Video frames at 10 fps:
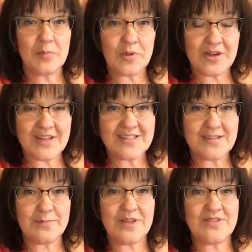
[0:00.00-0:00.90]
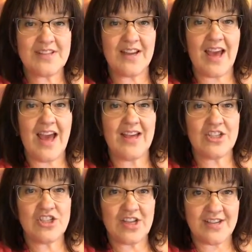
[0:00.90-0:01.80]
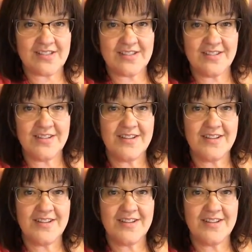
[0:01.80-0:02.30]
put on some music, and just